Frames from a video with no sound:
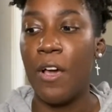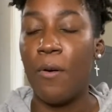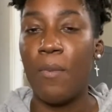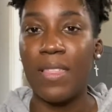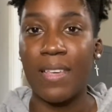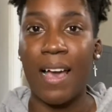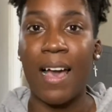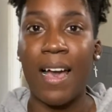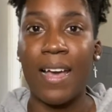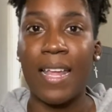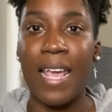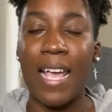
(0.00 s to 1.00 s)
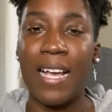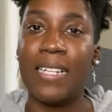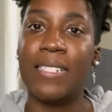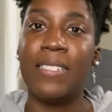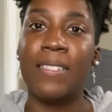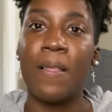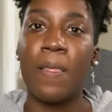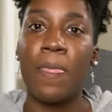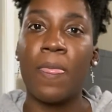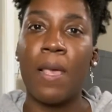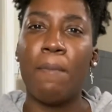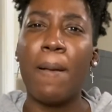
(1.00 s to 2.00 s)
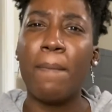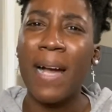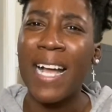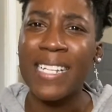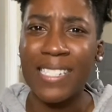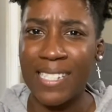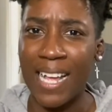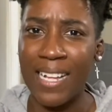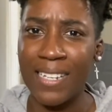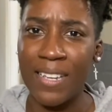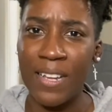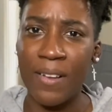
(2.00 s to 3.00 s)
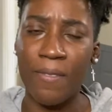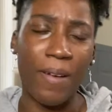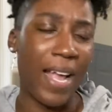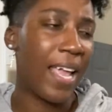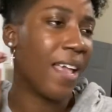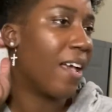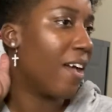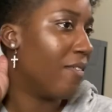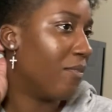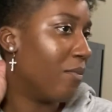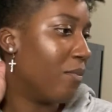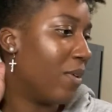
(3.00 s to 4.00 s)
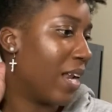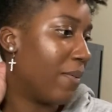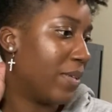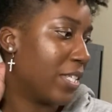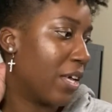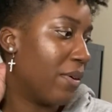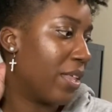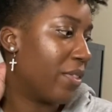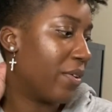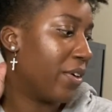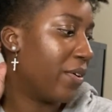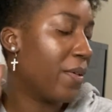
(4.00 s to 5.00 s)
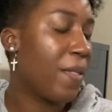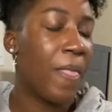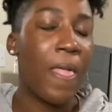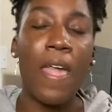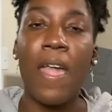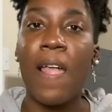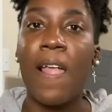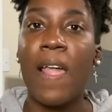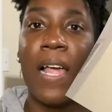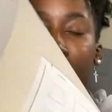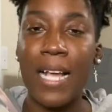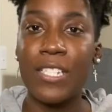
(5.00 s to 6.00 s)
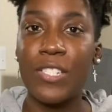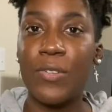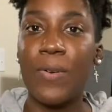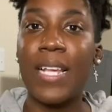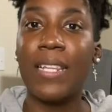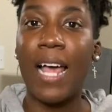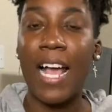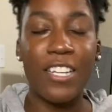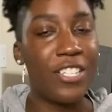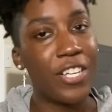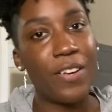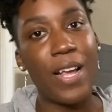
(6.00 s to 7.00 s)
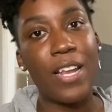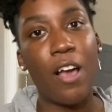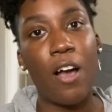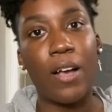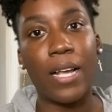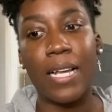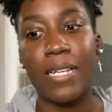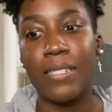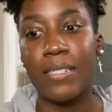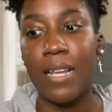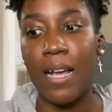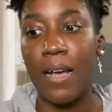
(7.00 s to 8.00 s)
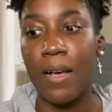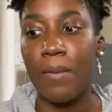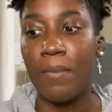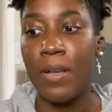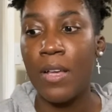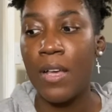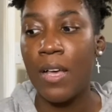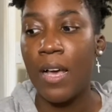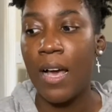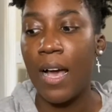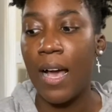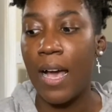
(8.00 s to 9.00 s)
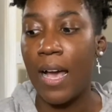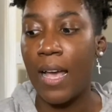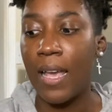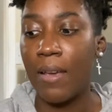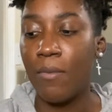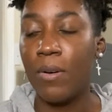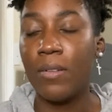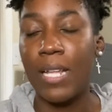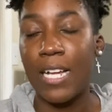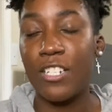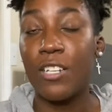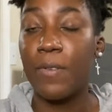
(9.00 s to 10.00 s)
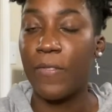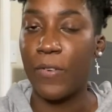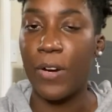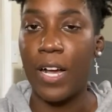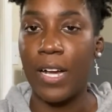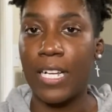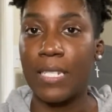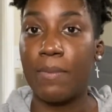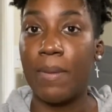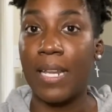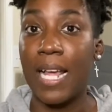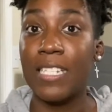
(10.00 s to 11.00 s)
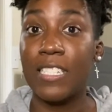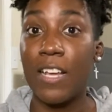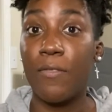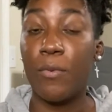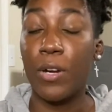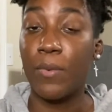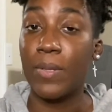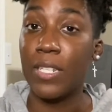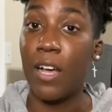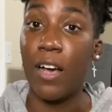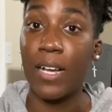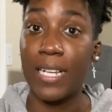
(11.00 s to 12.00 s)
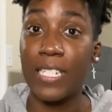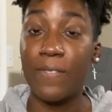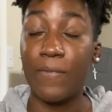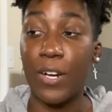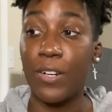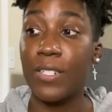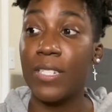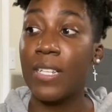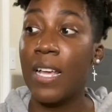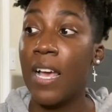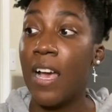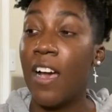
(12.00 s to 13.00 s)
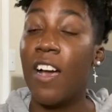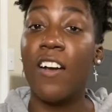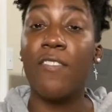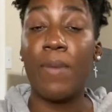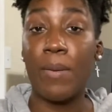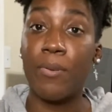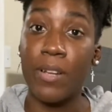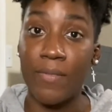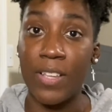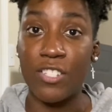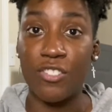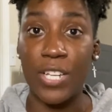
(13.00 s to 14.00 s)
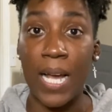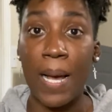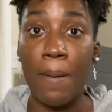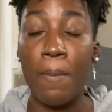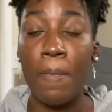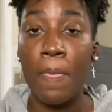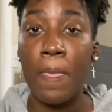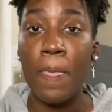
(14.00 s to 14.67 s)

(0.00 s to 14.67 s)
with God and my mindset, right, of what I was going through. A quick backstory: last year in August, last year before August, but my last day of work was August 1st of my previous job.